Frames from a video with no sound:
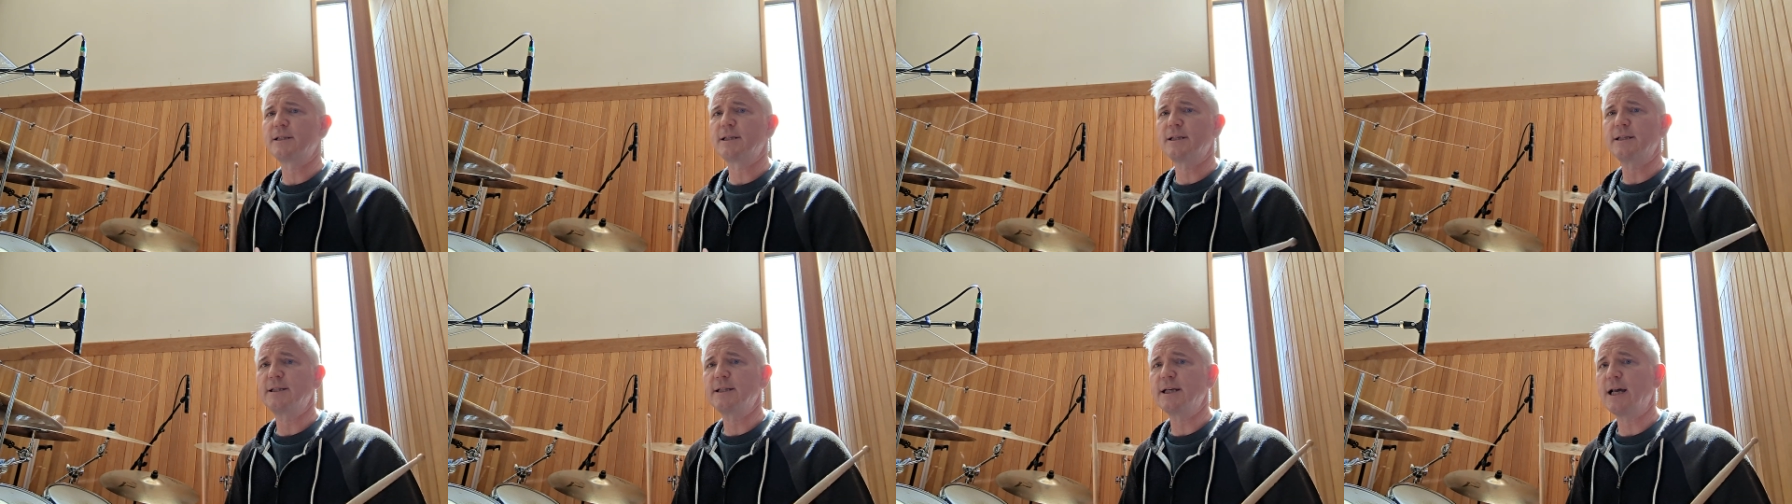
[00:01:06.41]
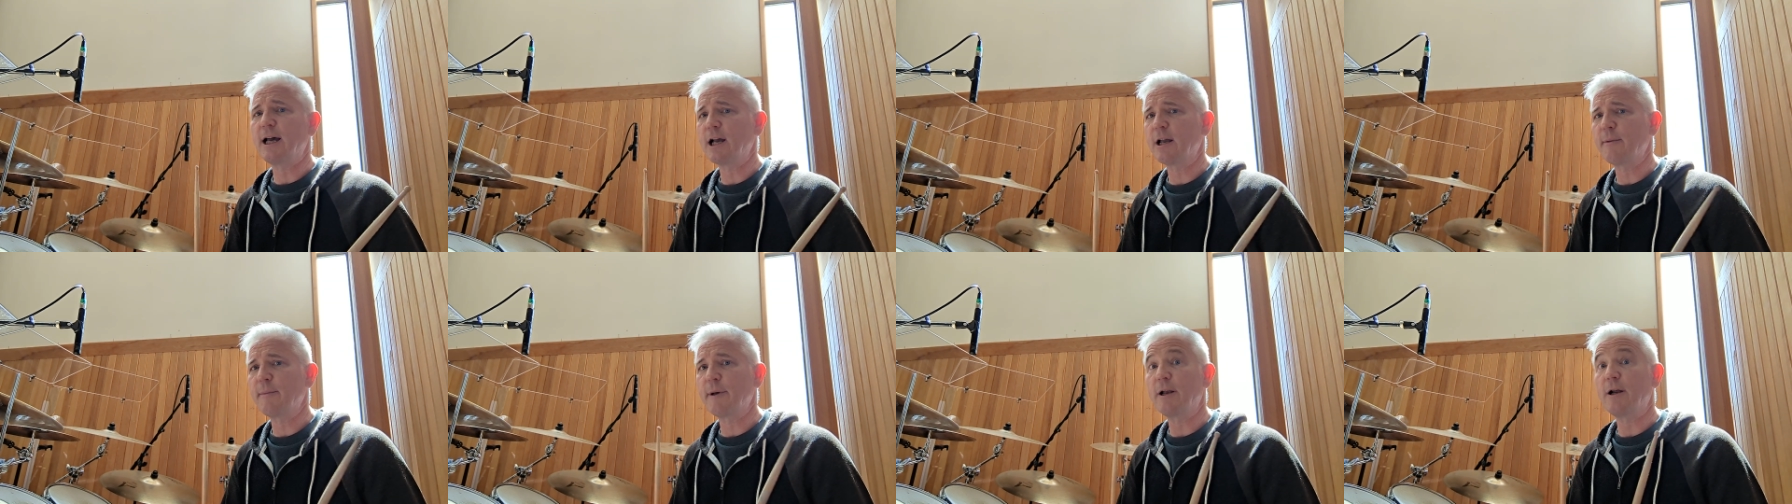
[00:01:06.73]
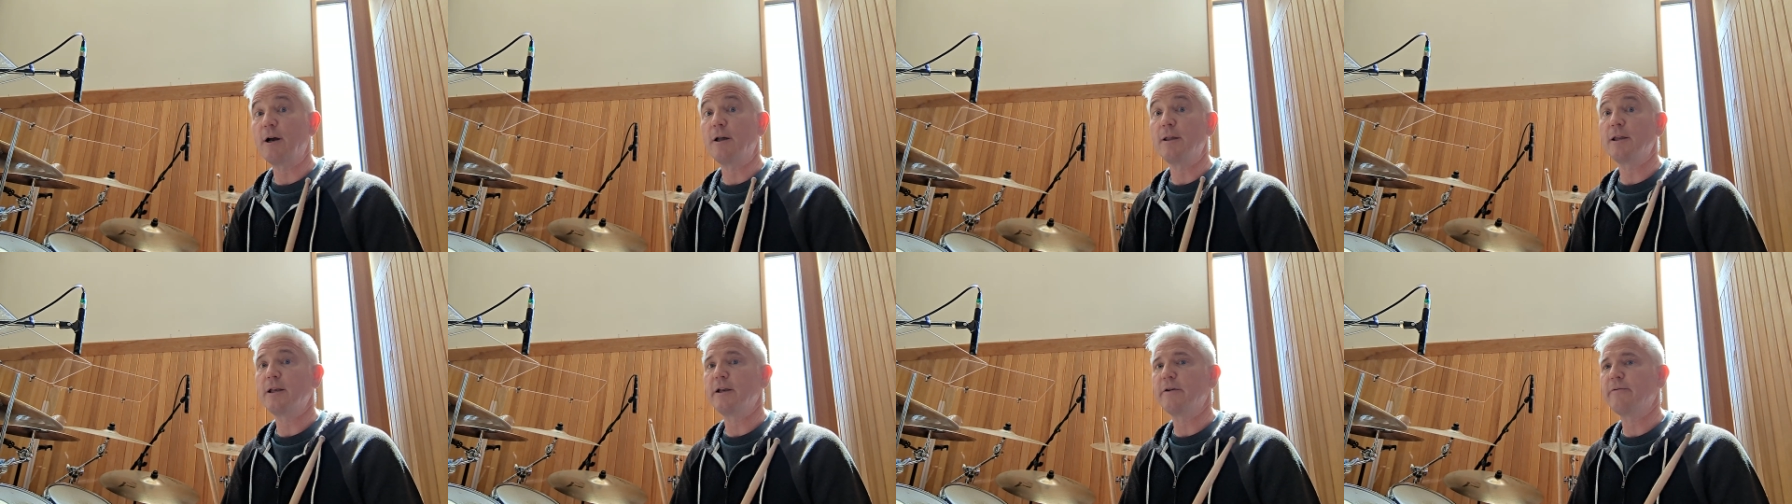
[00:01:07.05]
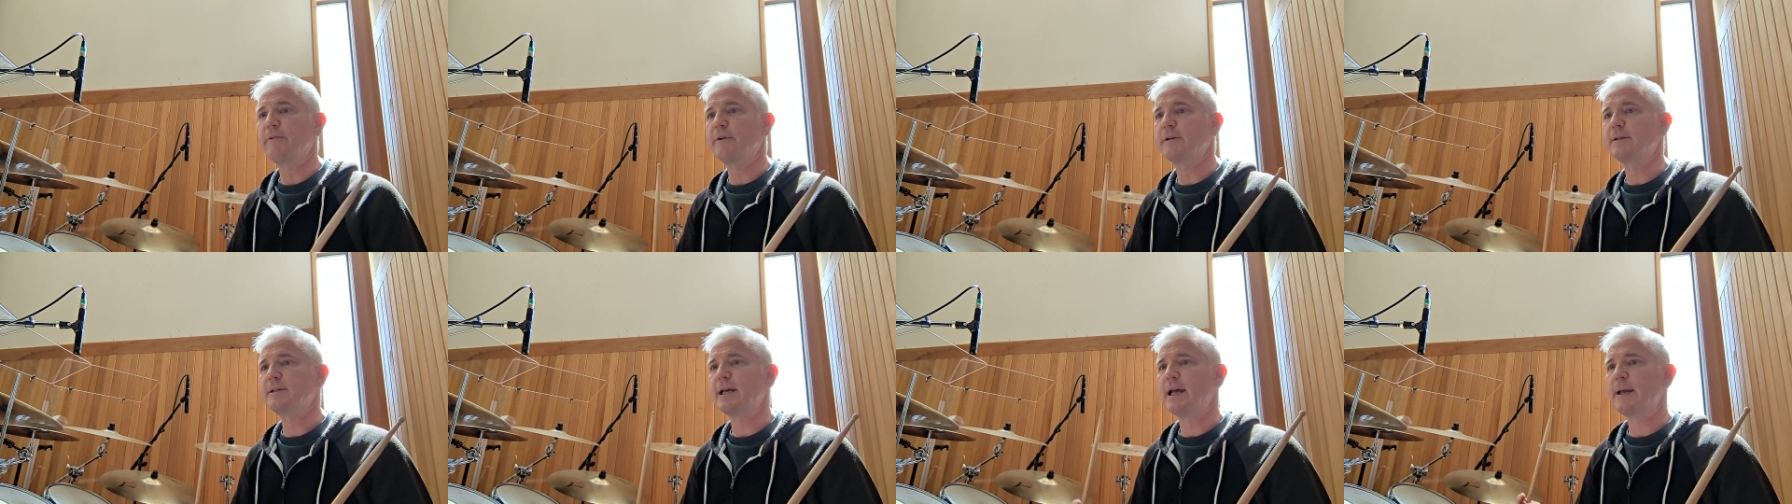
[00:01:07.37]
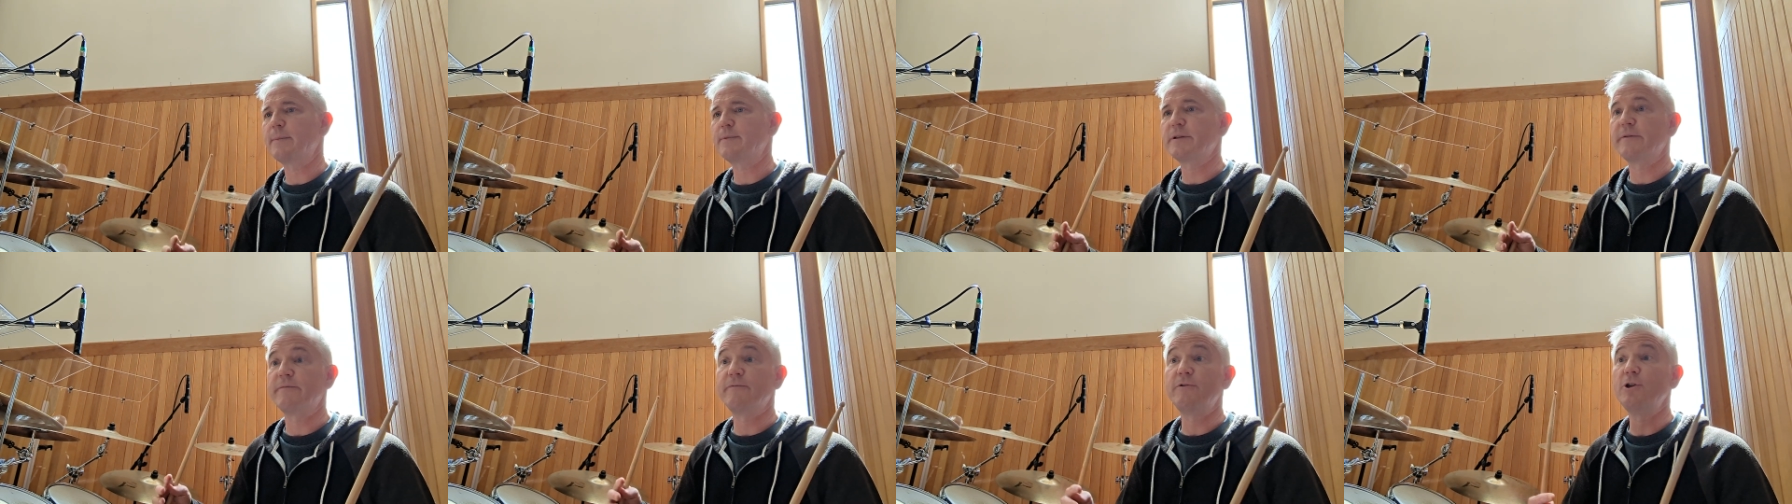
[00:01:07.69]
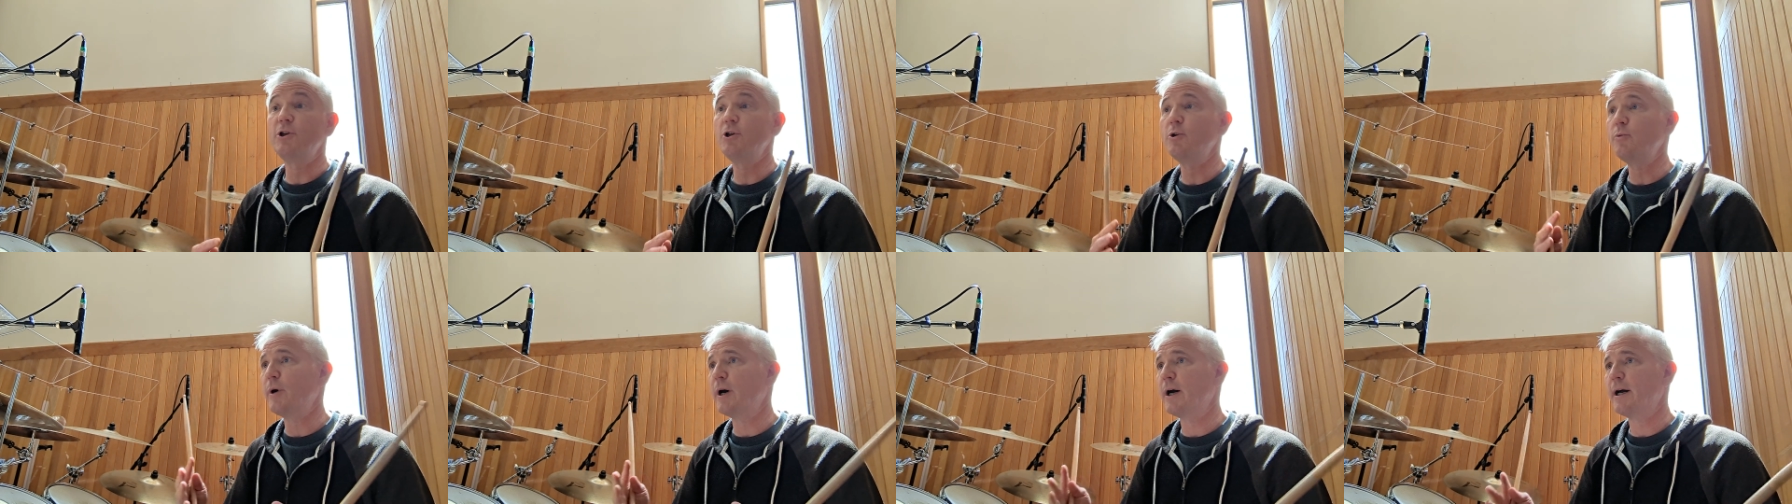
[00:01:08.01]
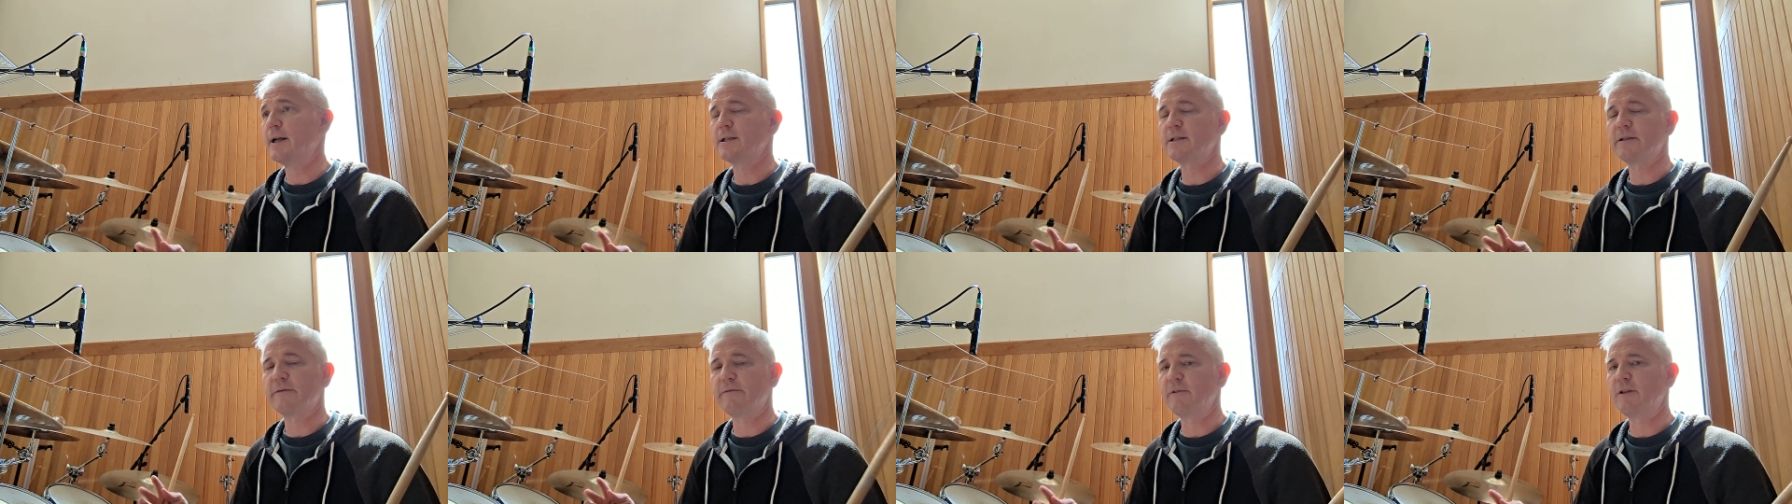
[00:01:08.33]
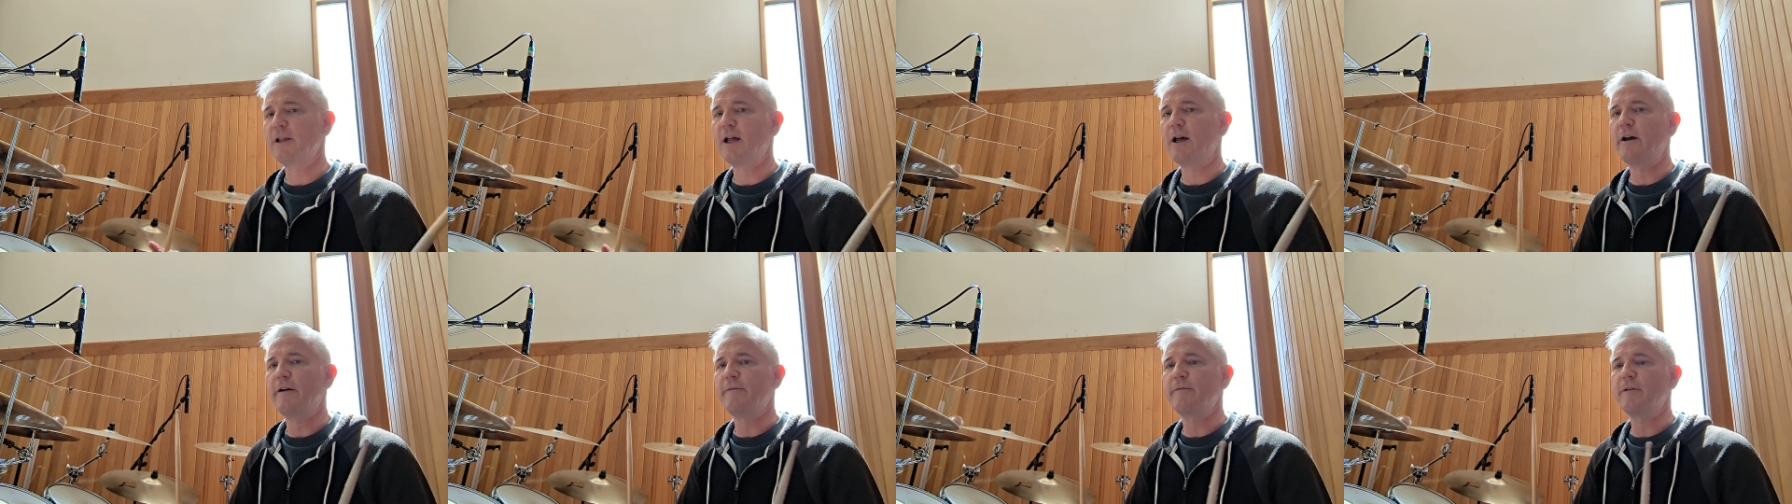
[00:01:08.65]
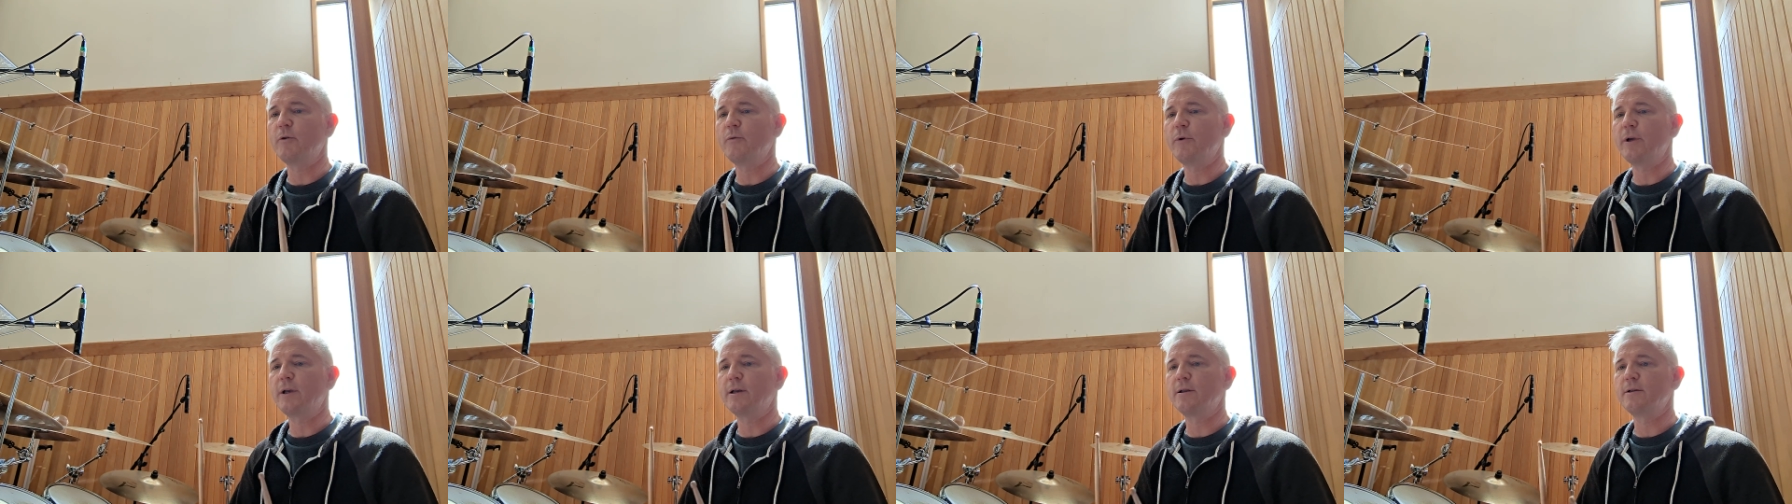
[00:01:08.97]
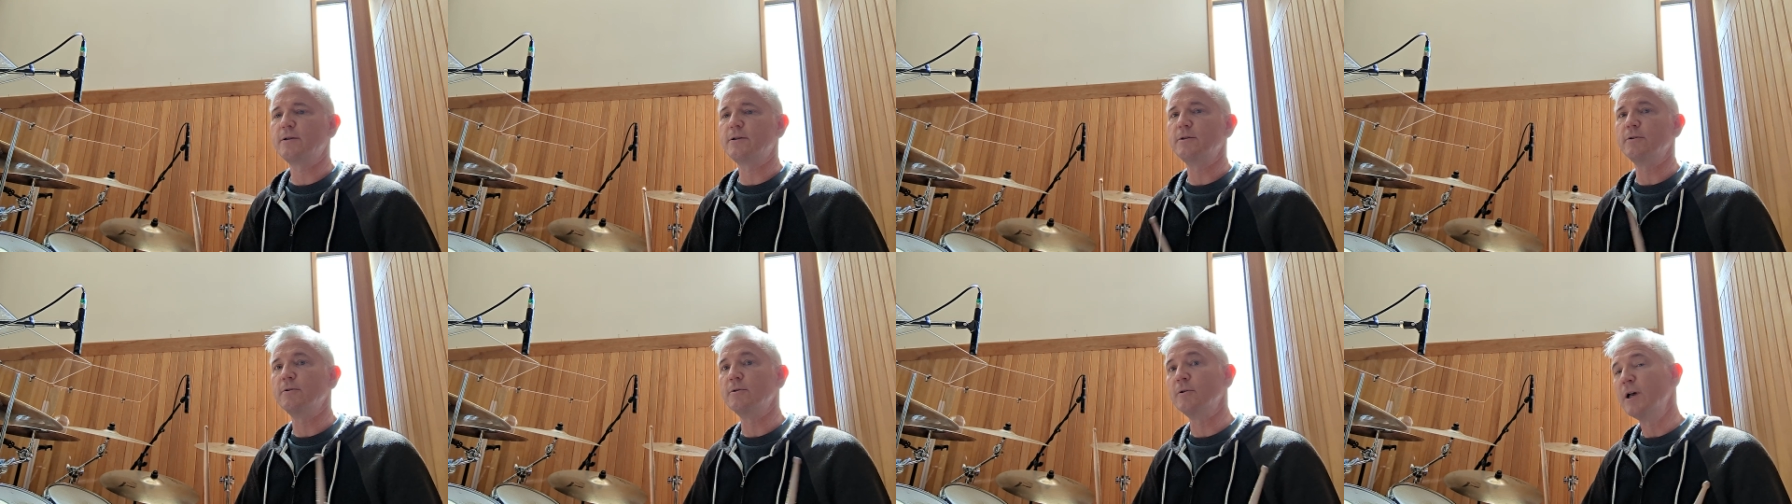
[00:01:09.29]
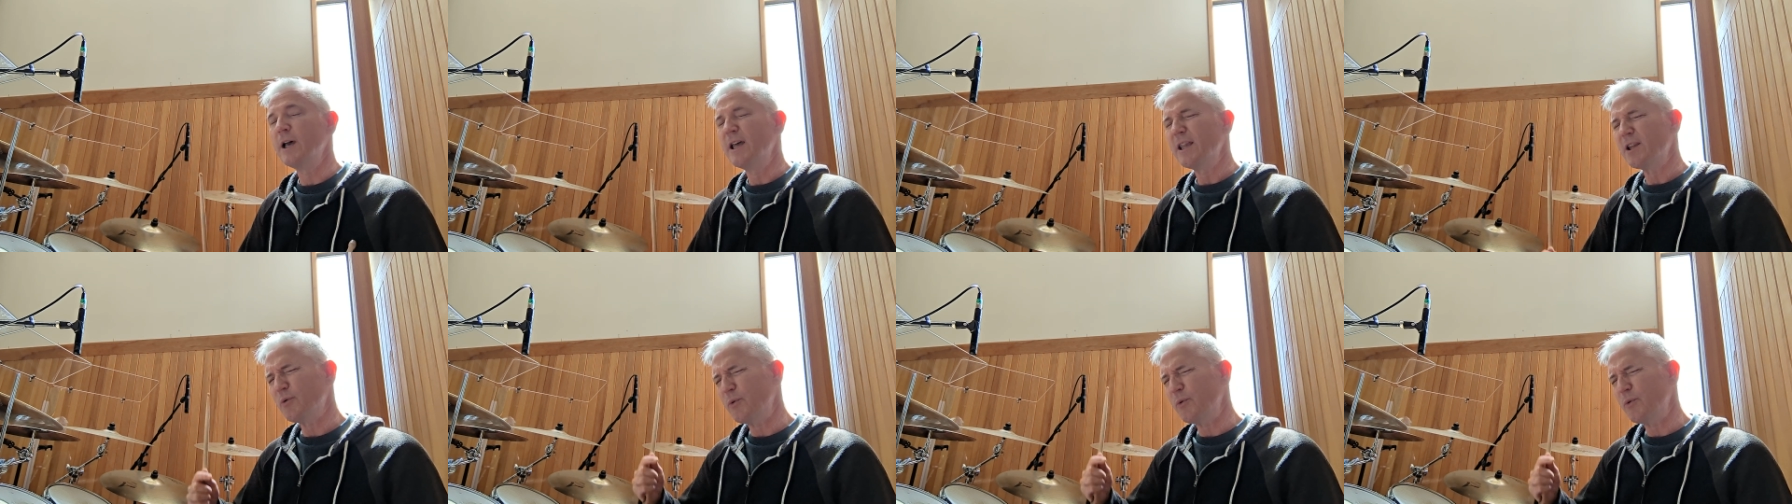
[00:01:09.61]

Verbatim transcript: to talk about all the different types of nuance of love that we can do,